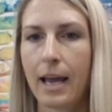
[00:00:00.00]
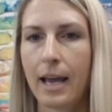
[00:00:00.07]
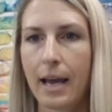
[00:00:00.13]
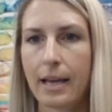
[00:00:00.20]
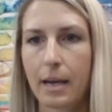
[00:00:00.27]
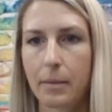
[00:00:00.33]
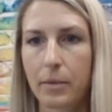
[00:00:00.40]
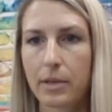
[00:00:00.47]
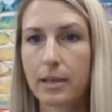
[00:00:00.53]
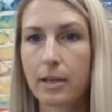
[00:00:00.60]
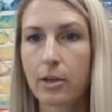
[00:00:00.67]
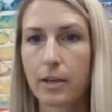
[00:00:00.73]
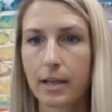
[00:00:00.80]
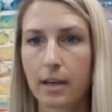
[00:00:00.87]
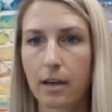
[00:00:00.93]
and I'm going to
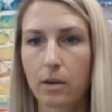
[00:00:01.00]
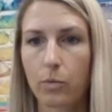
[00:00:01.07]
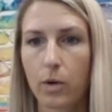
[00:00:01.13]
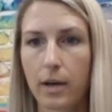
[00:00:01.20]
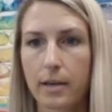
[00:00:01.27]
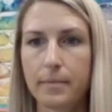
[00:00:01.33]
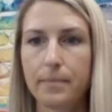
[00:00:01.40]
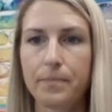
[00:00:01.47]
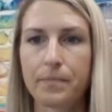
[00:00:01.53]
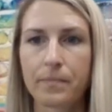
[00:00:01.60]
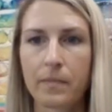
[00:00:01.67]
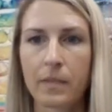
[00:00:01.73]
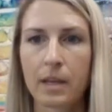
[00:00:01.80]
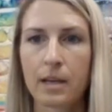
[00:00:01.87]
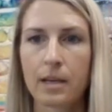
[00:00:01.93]
click on one.
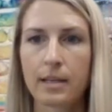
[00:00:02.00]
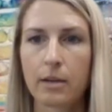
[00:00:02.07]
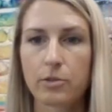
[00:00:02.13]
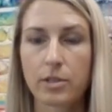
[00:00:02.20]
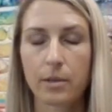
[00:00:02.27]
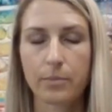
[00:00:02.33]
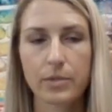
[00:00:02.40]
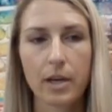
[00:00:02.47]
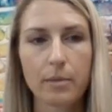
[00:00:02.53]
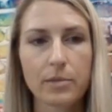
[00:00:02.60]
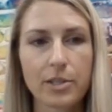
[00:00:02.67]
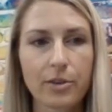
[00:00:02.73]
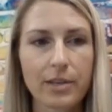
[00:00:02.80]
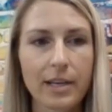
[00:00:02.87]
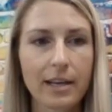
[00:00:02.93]
Now,
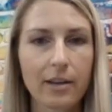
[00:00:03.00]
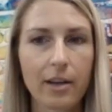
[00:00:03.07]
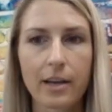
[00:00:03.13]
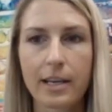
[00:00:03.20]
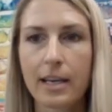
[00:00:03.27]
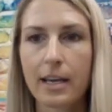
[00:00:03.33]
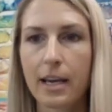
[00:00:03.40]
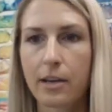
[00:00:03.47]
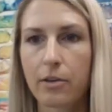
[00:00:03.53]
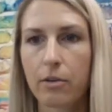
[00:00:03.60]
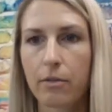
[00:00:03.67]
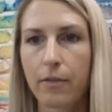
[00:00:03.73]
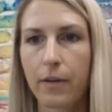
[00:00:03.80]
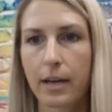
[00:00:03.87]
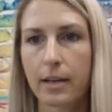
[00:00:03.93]
sometimes you'll get lucky and
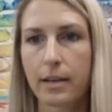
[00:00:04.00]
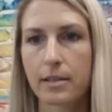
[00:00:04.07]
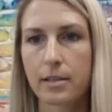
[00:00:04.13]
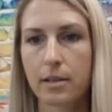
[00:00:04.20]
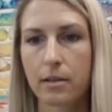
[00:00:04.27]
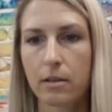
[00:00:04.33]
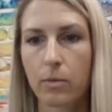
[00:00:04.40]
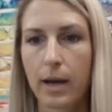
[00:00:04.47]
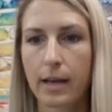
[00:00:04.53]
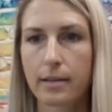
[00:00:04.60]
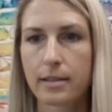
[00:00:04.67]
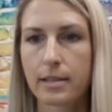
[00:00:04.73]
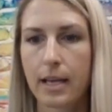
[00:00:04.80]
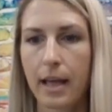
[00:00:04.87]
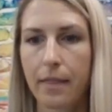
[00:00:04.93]
you'll find a
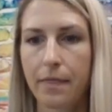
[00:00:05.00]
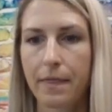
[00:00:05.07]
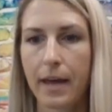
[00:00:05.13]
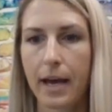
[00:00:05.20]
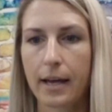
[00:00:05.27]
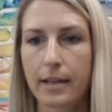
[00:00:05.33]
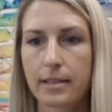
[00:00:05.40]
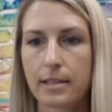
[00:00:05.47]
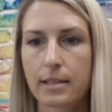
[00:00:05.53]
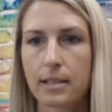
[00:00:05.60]
silhouette that